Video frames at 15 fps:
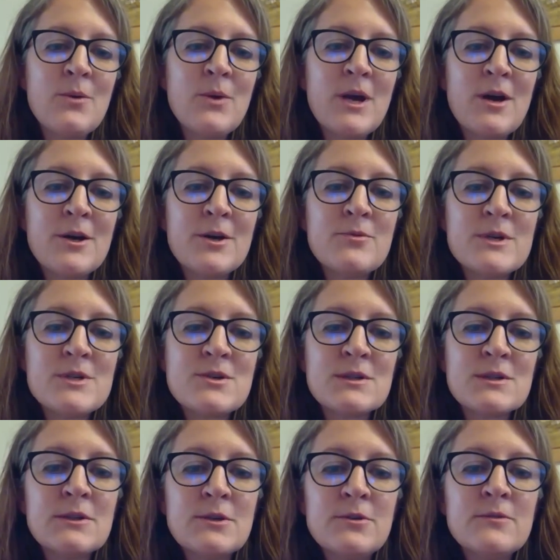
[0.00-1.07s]
We honored
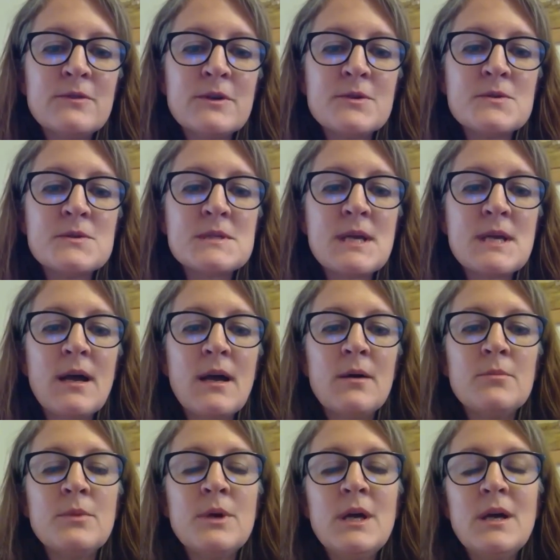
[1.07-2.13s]
Richard Louv, who's
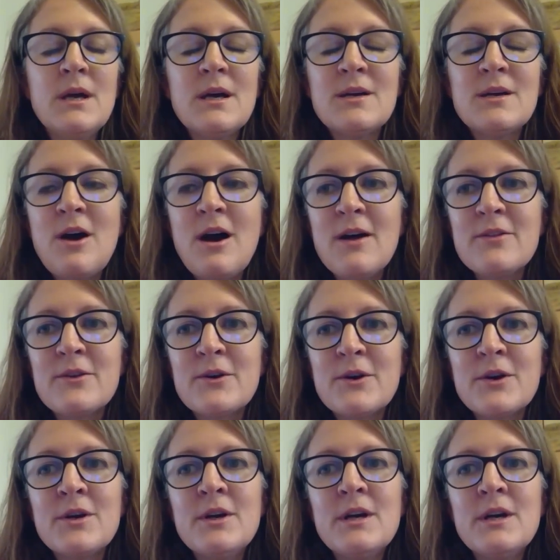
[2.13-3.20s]
an author